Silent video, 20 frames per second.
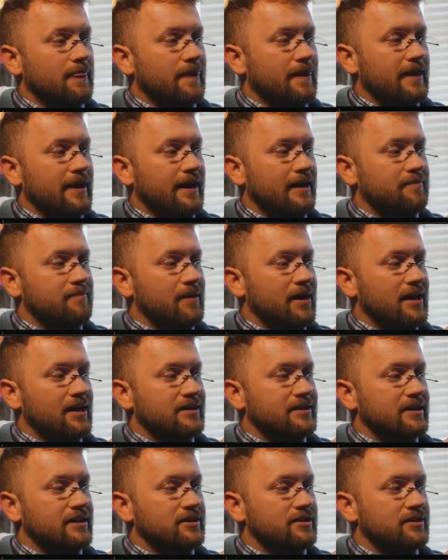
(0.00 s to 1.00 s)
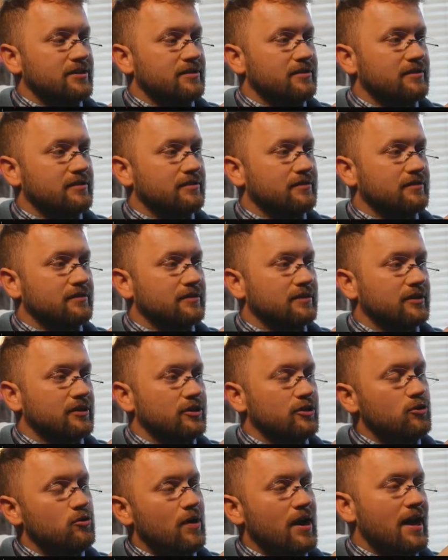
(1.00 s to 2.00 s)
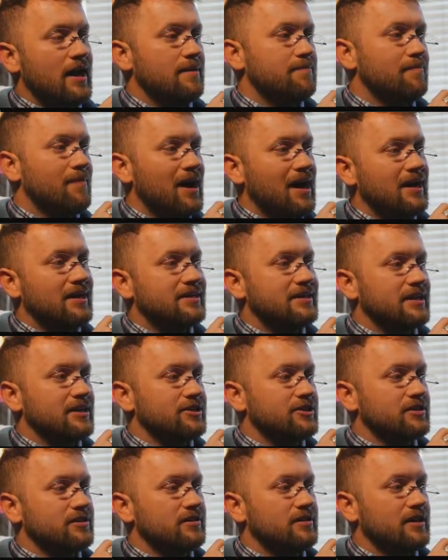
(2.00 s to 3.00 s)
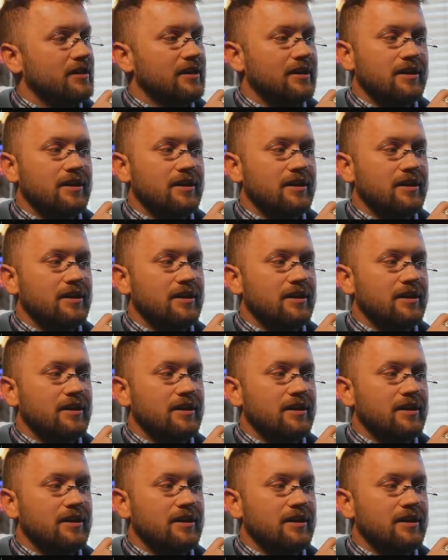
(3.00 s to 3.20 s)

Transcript: Had my attention. You had my attention,